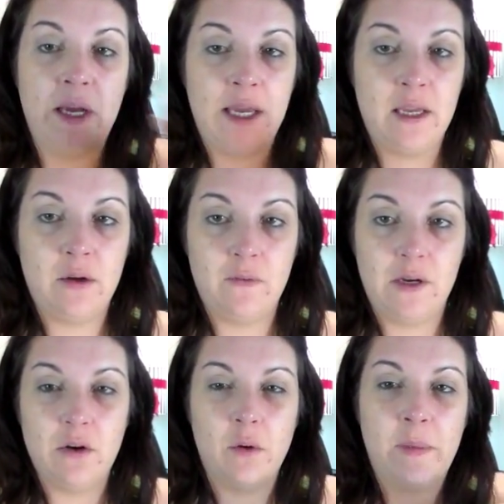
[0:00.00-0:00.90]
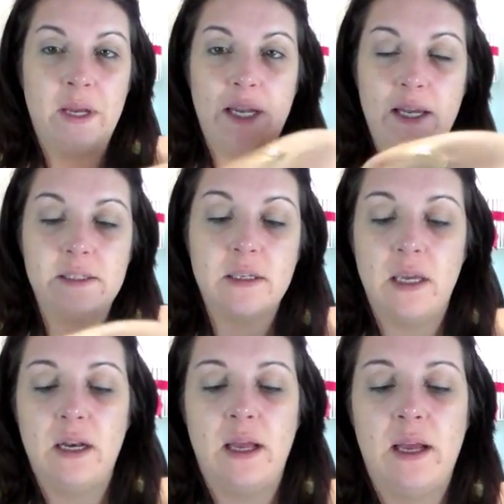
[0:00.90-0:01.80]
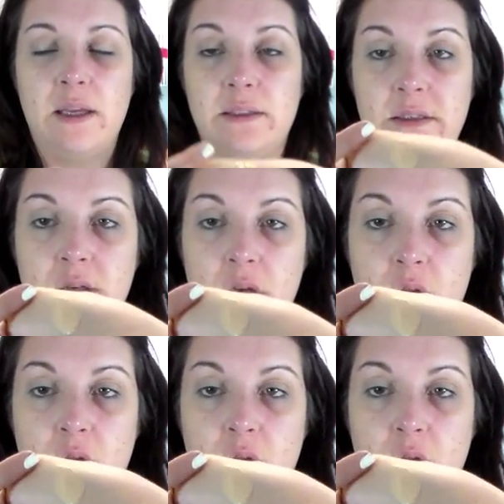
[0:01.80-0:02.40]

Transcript: my hand over here on my desk, it has